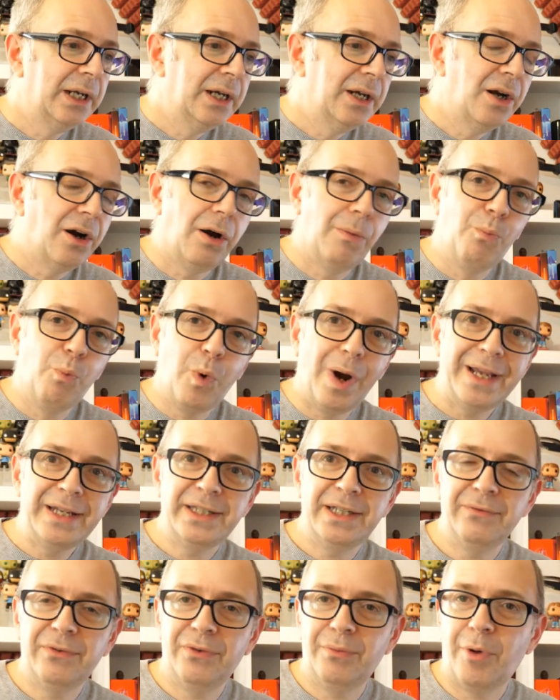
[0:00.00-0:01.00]
I'm
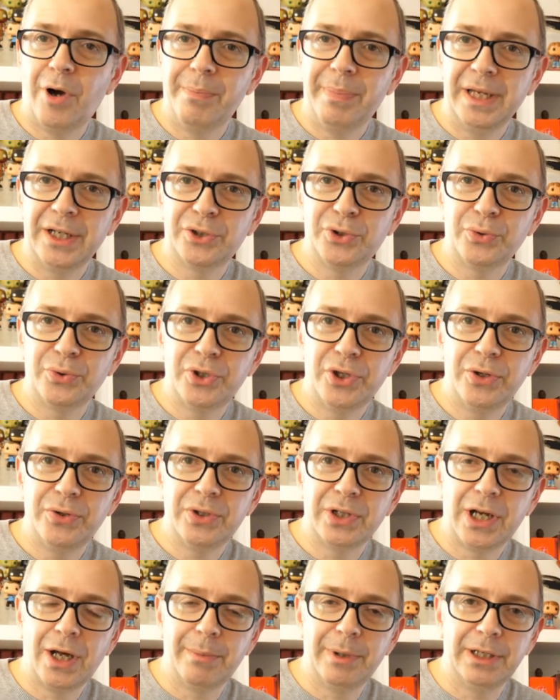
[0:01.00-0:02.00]
waiting for my Pixel two
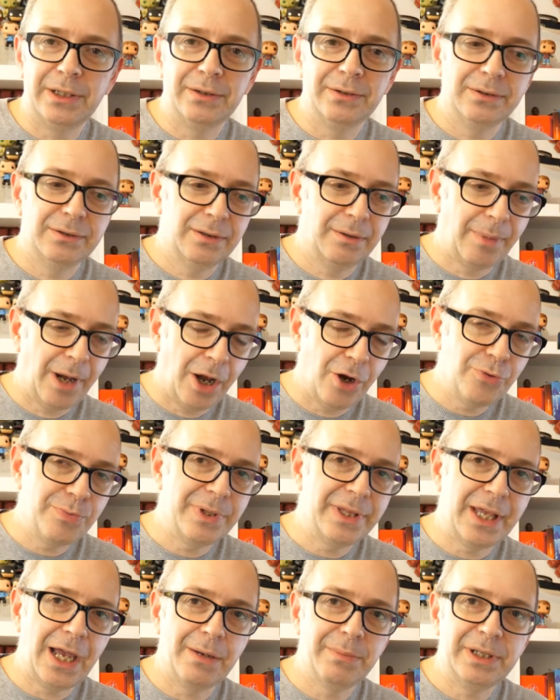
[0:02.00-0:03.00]
to come in. I'm
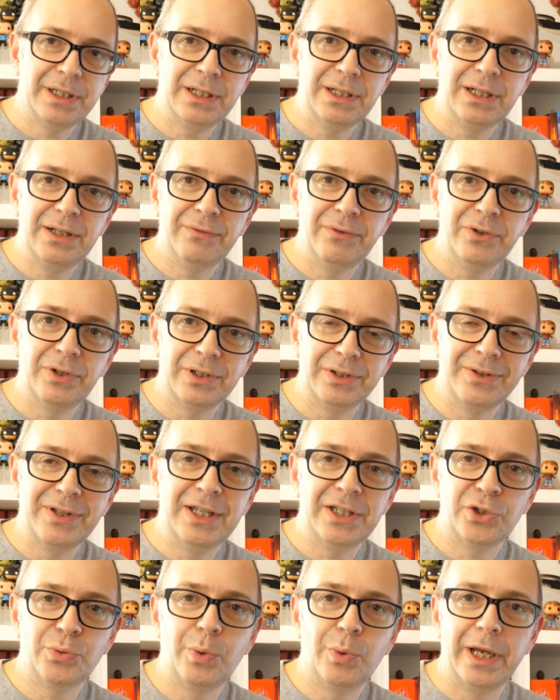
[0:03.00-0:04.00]
hoping that'll be delivered
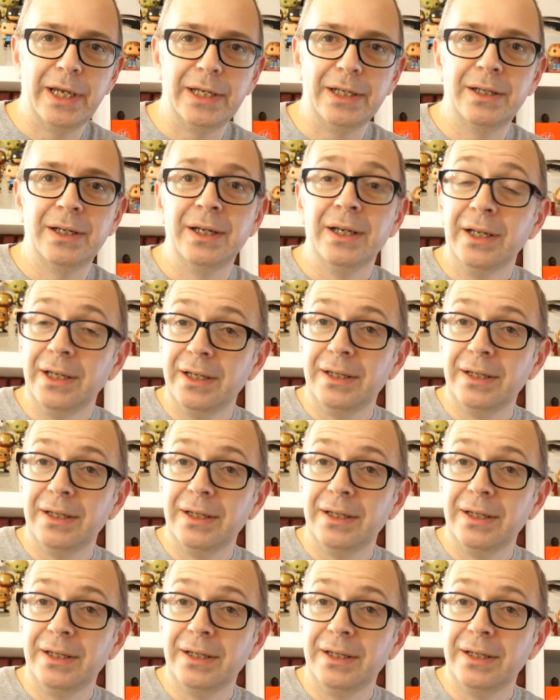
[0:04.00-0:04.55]
this week.